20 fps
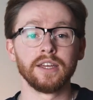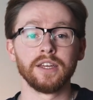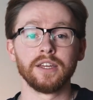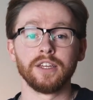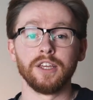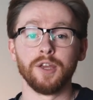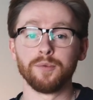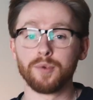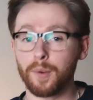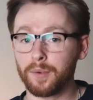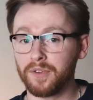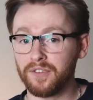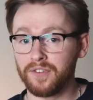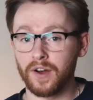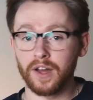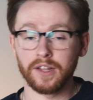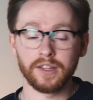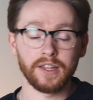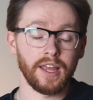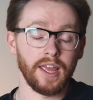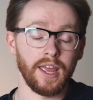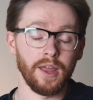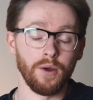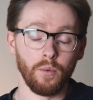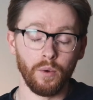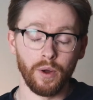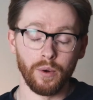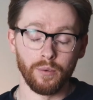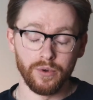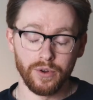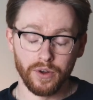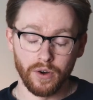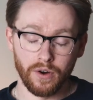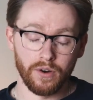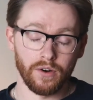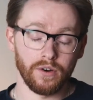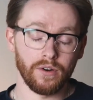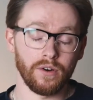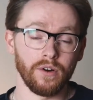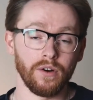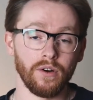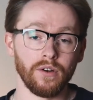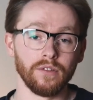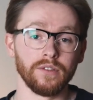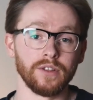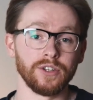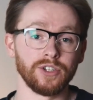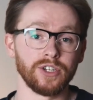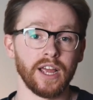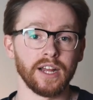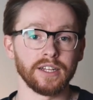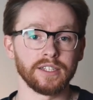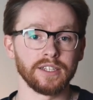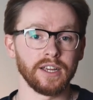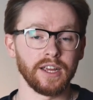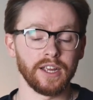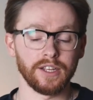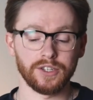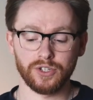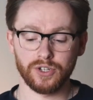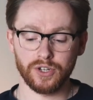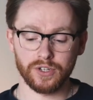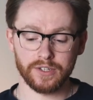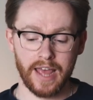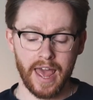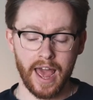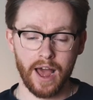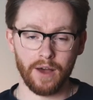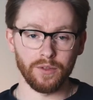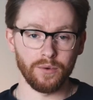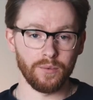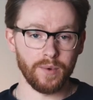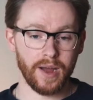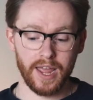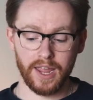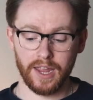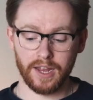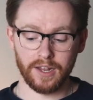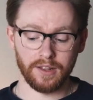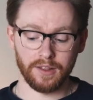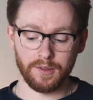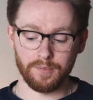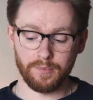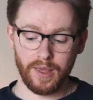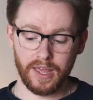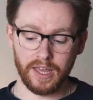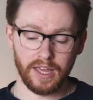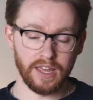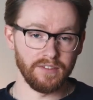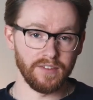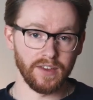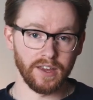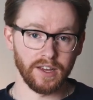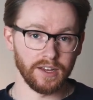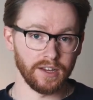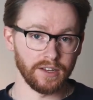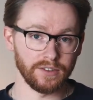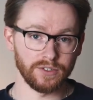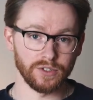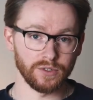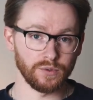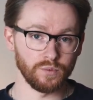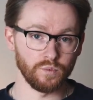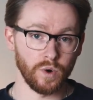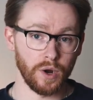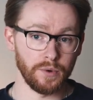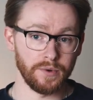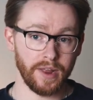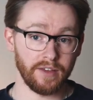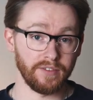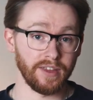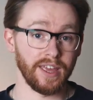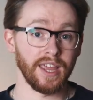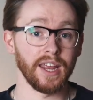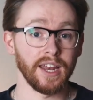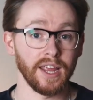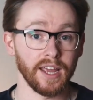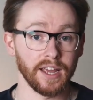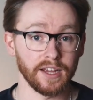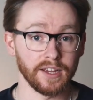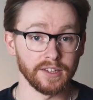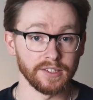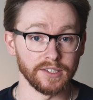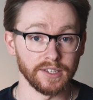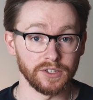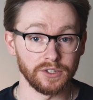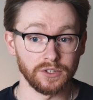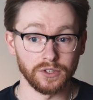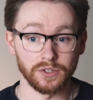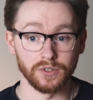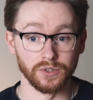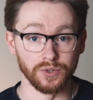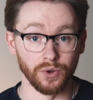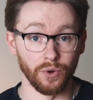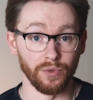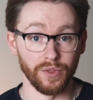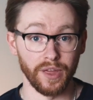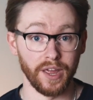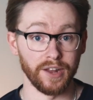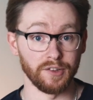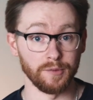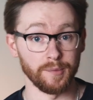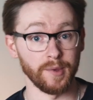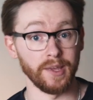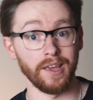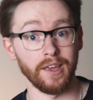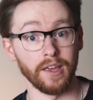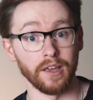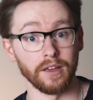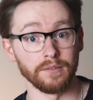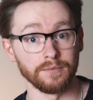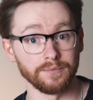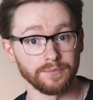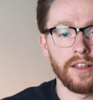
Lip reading: you probably find that it will not on the Schecter. It's just out of the way and the pinky finger just won't ever hit it because it's just not there to be hit.